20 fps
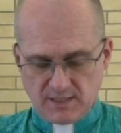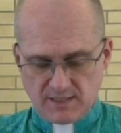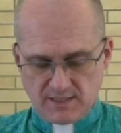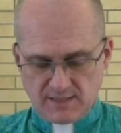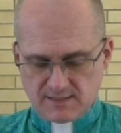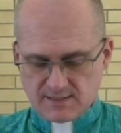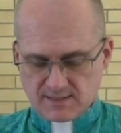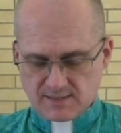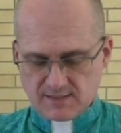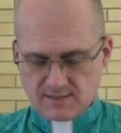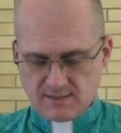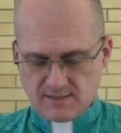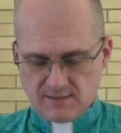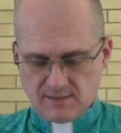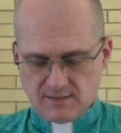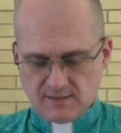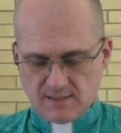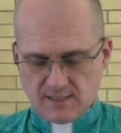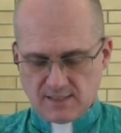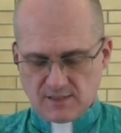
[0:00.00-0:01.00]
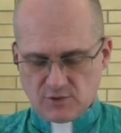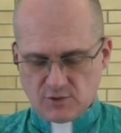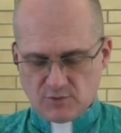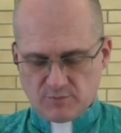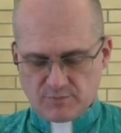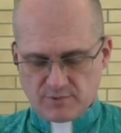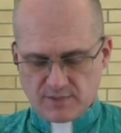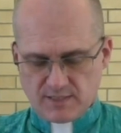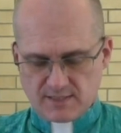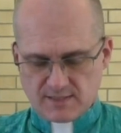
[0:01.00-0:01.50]
peace, and your
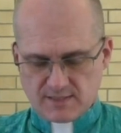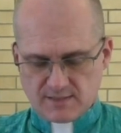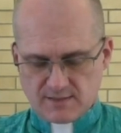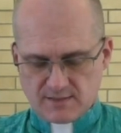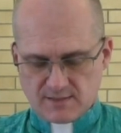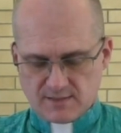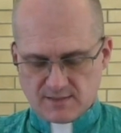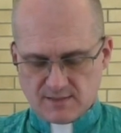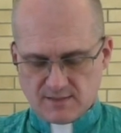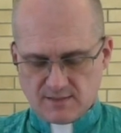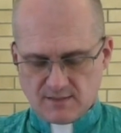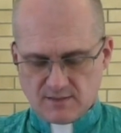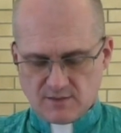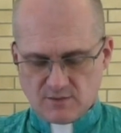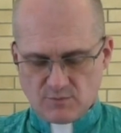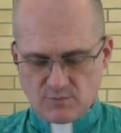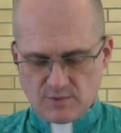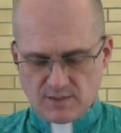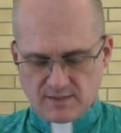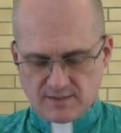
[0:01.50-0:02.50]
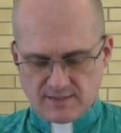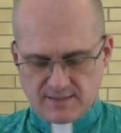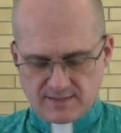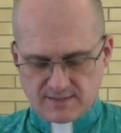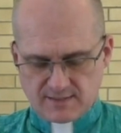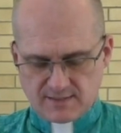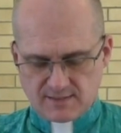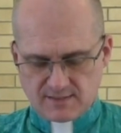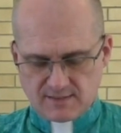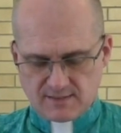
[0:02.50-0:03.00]
presence with
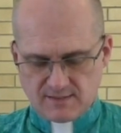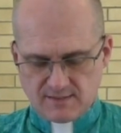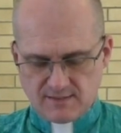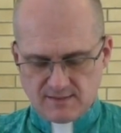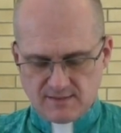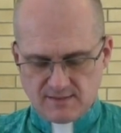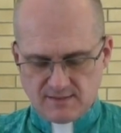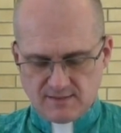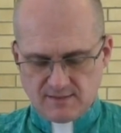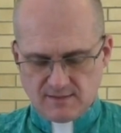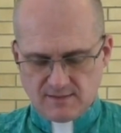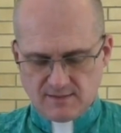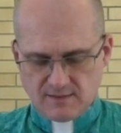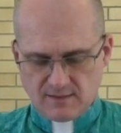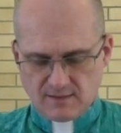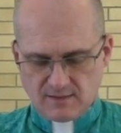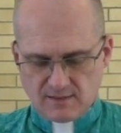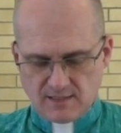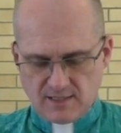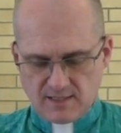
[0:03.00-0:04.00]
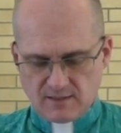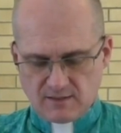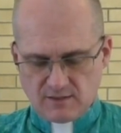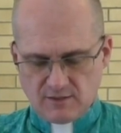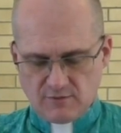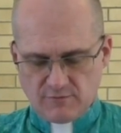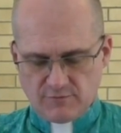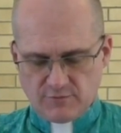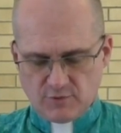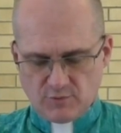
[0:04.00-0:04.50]
us. Thank
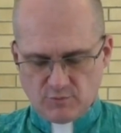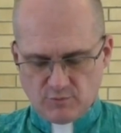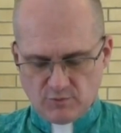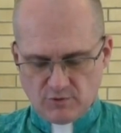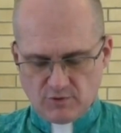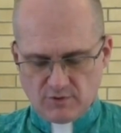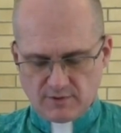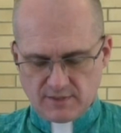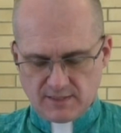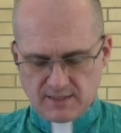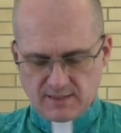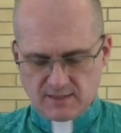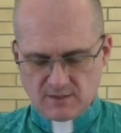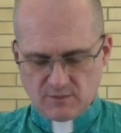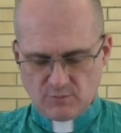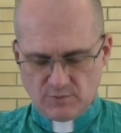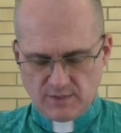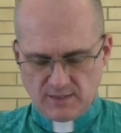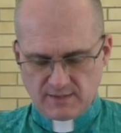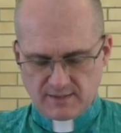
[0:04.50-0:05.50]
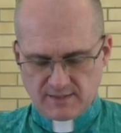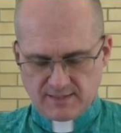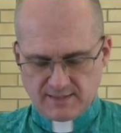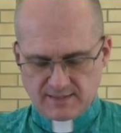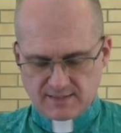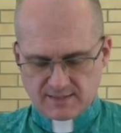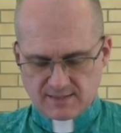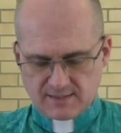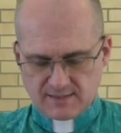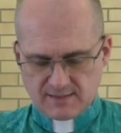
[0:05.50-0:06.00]
you for walking with
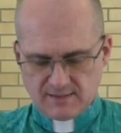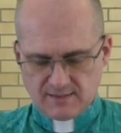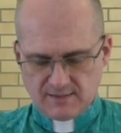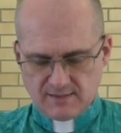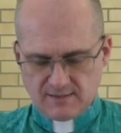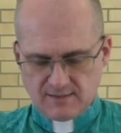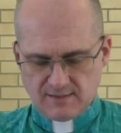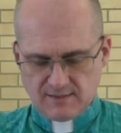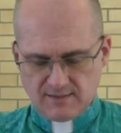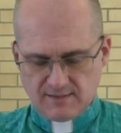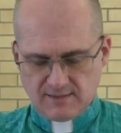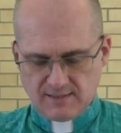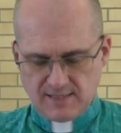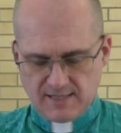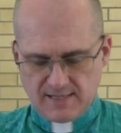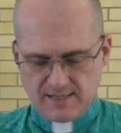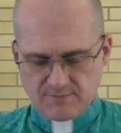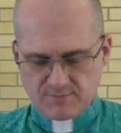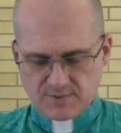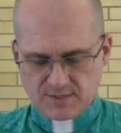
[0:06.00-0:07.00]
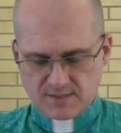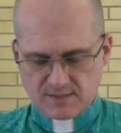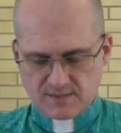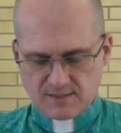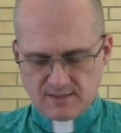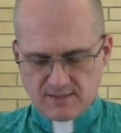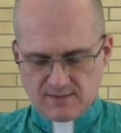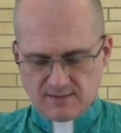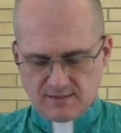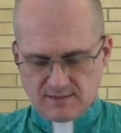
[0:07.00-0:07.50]
us in the ups
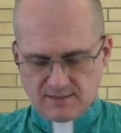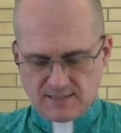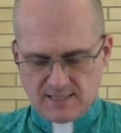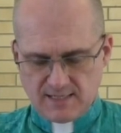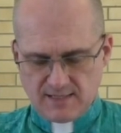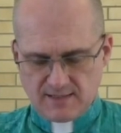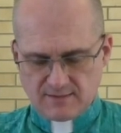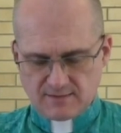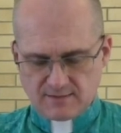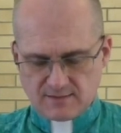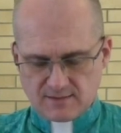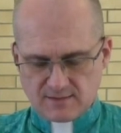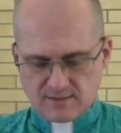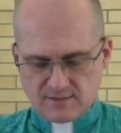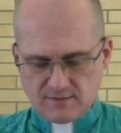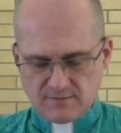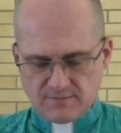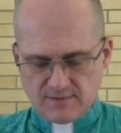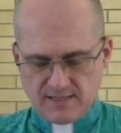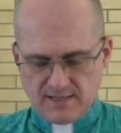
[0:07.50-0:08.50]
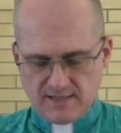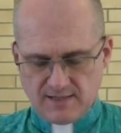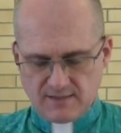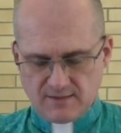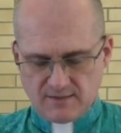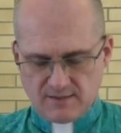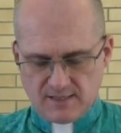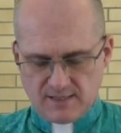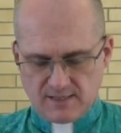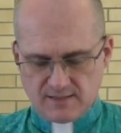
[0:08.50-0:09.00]
and the downs of our
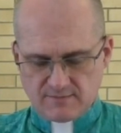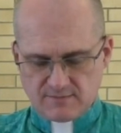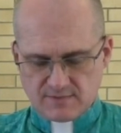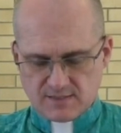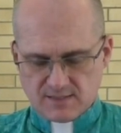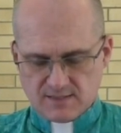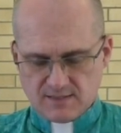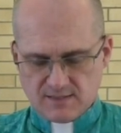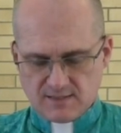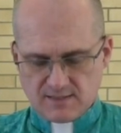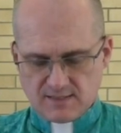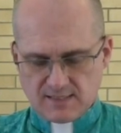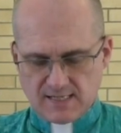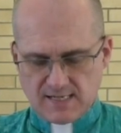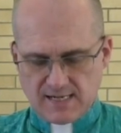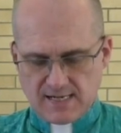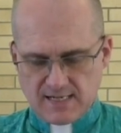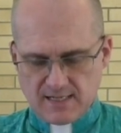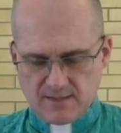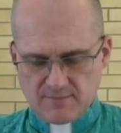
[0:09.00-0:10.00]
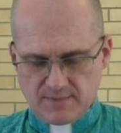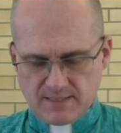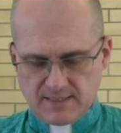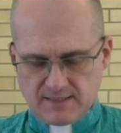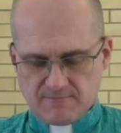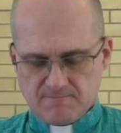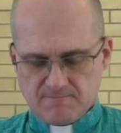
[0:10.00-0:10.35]
lives. Amen.